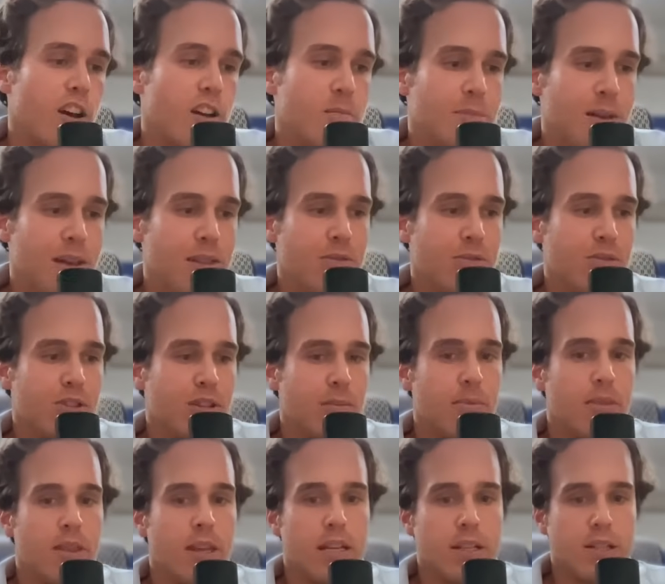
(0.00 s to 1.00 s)
I've been through some
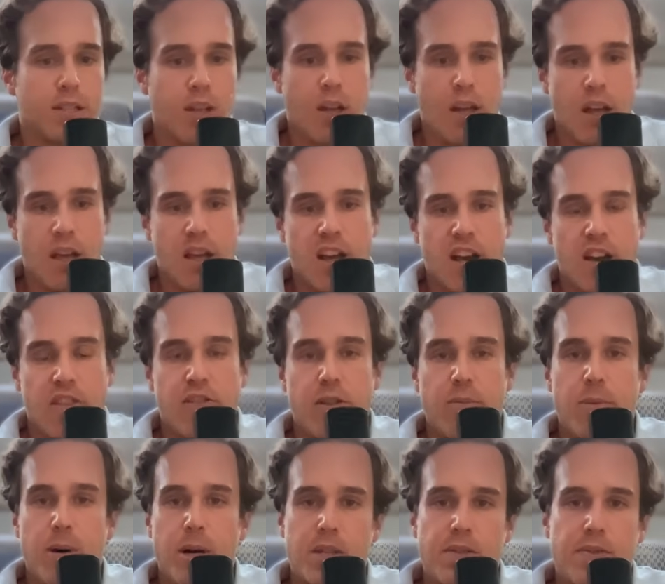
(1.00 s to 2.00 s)
things over the
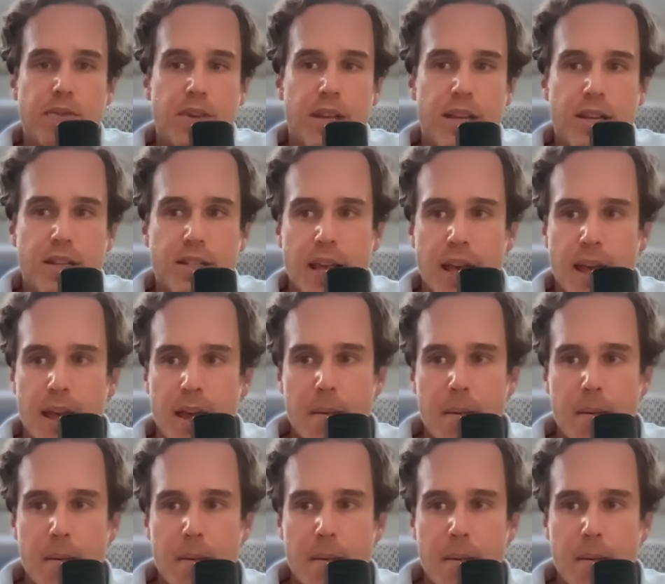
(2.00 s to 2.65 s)
past few years.